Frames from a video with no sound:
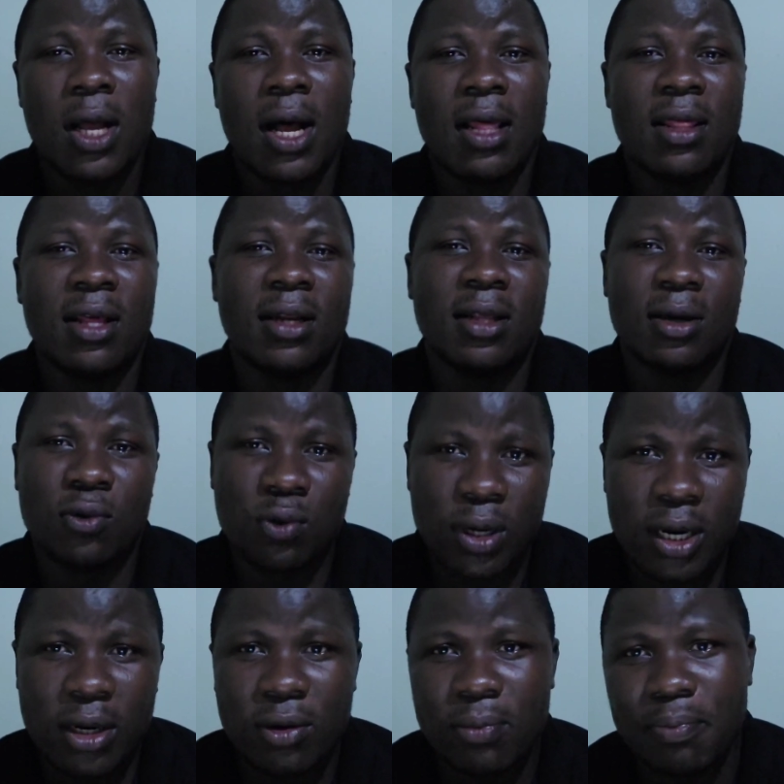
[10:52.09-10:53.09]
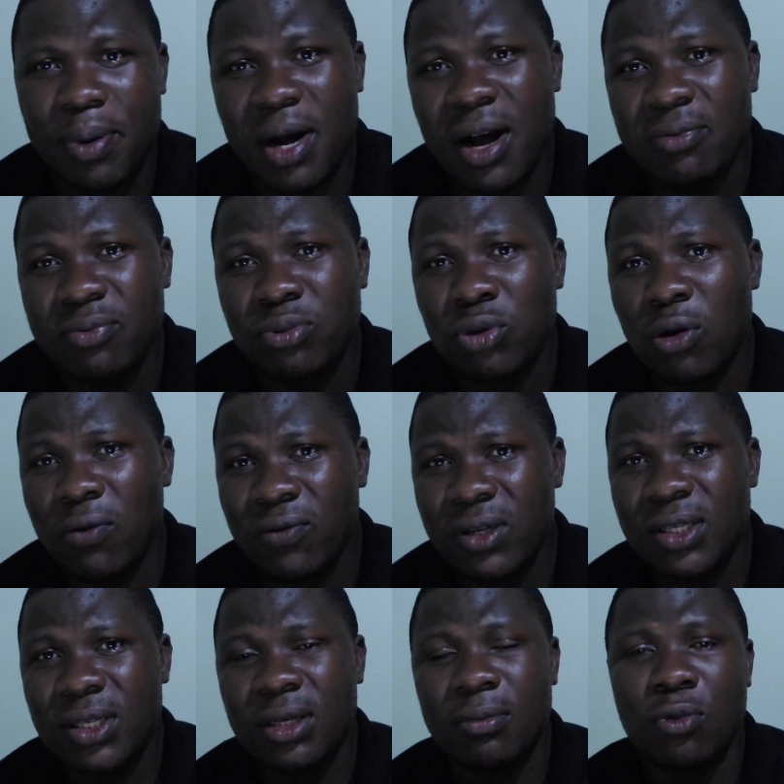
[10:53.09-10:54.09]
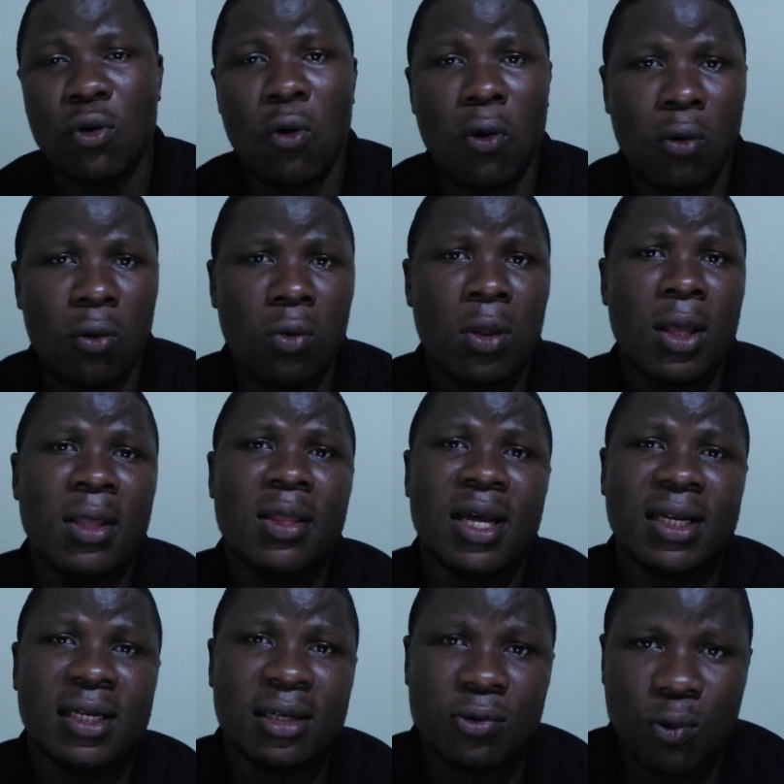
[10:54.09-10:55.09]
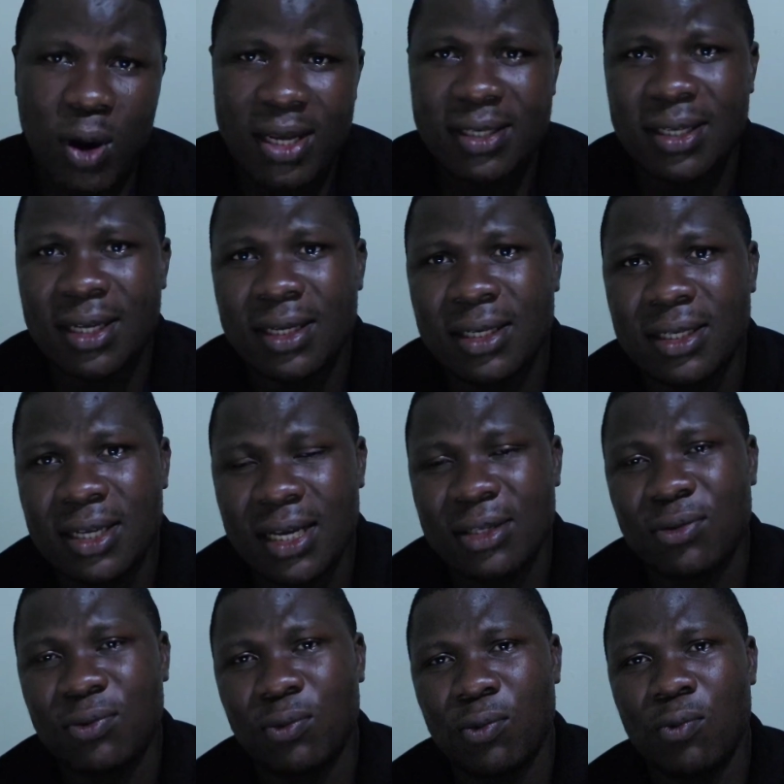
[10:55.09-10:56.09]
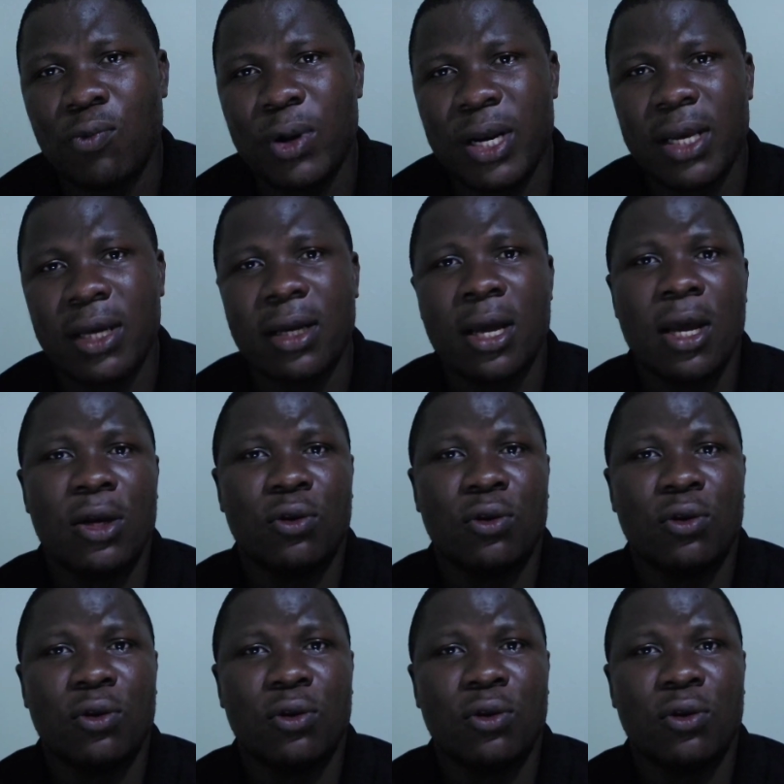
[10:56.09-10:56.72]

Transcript: that they couldn't perhaps convince him all that he wasn't just willing